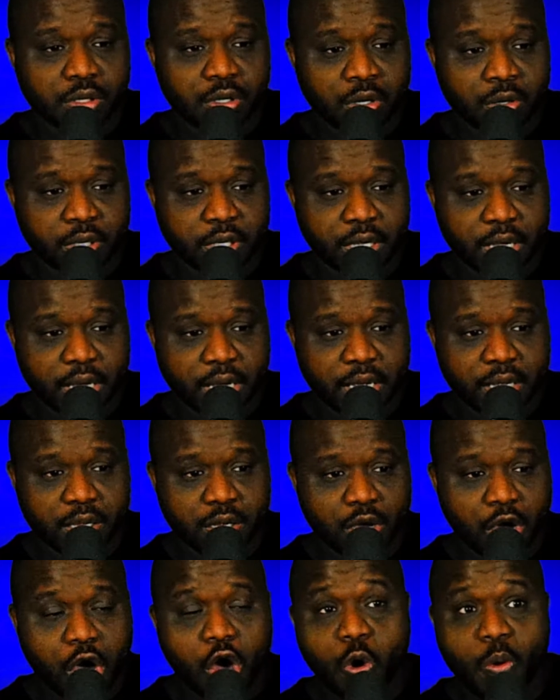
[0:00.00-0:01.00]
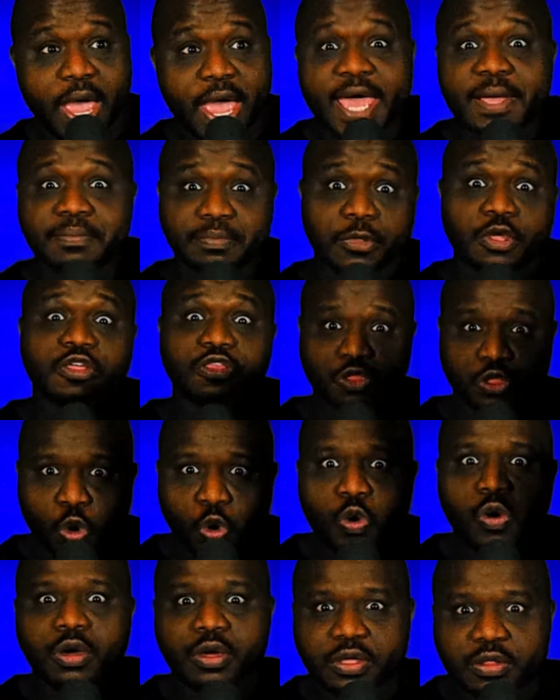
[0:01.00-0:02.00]
Okay. Oh, and
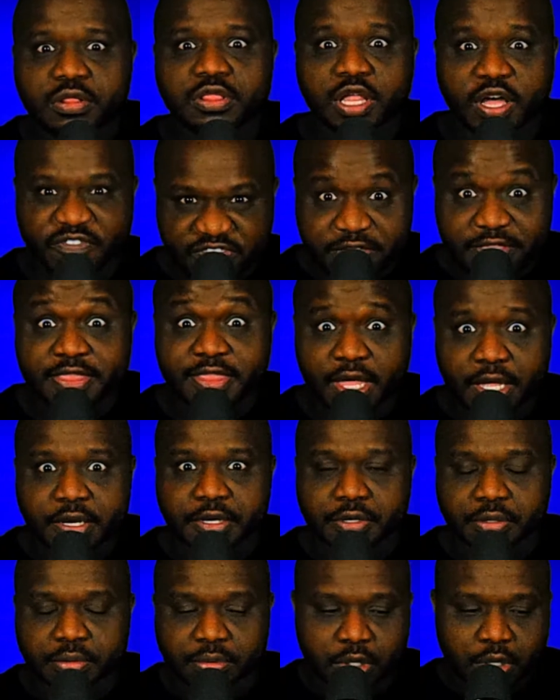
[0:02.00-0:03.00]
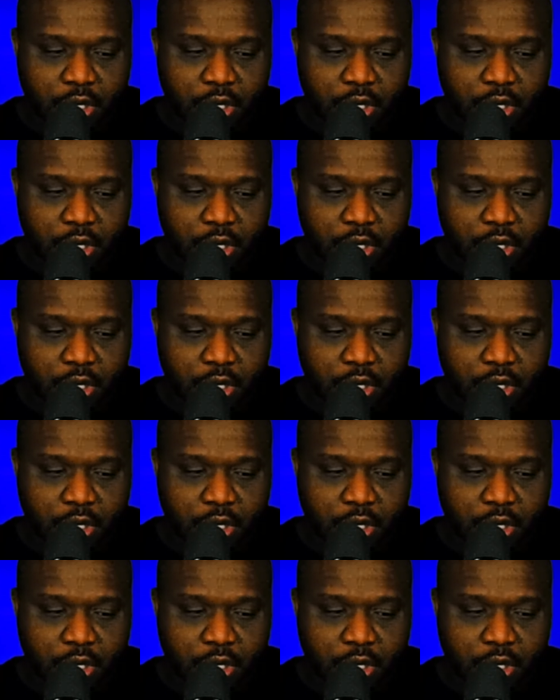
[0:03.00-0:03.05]
Thor: Love and Thunder.